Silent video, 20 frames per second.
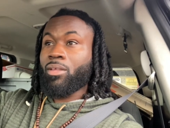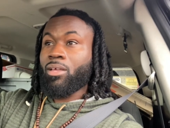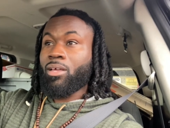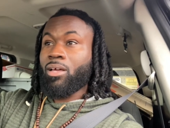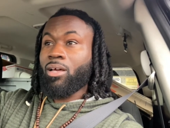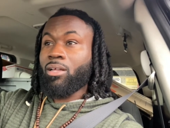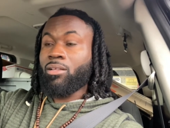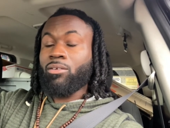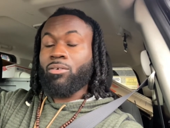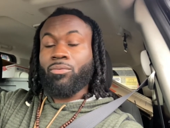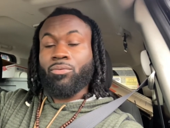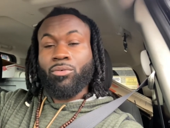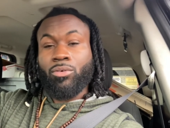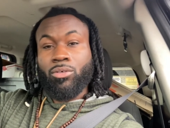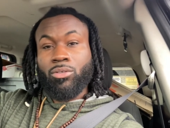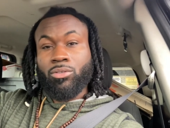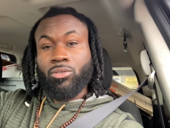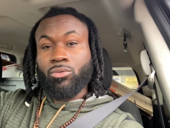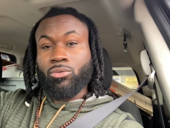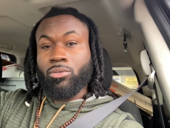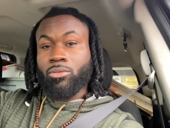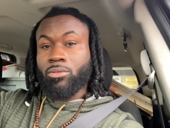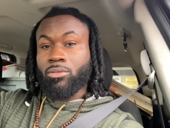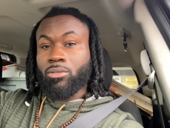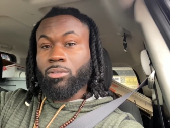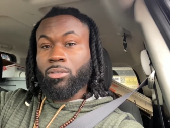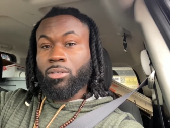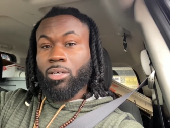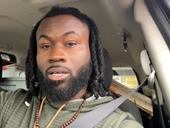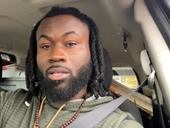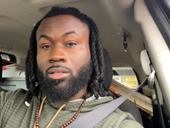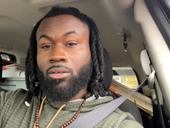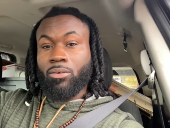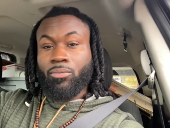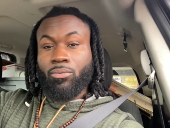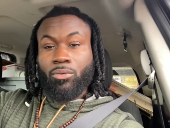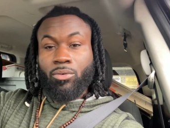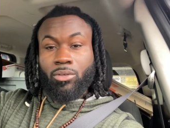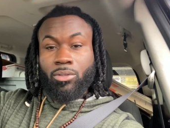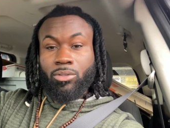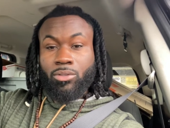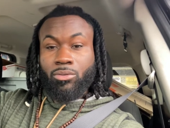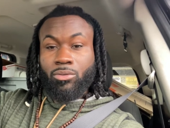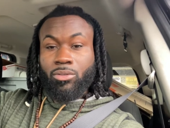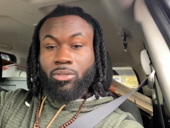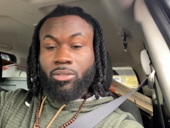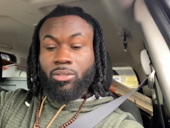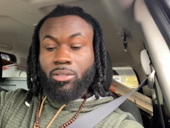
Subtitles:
I look forward to it.